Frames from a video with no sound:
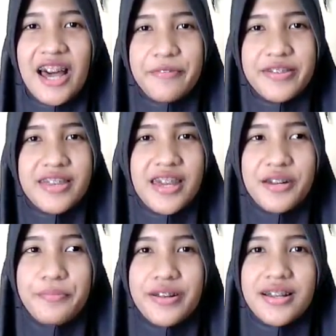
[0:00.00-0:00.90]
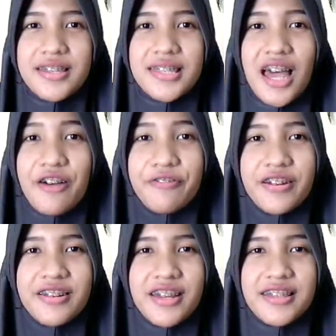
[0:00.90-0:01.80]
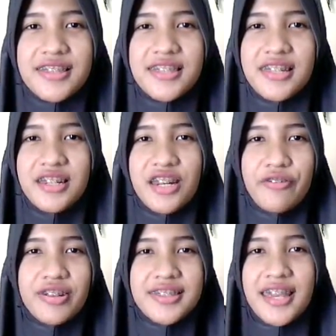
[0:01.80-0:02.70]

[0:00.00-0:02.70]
upset because after that she never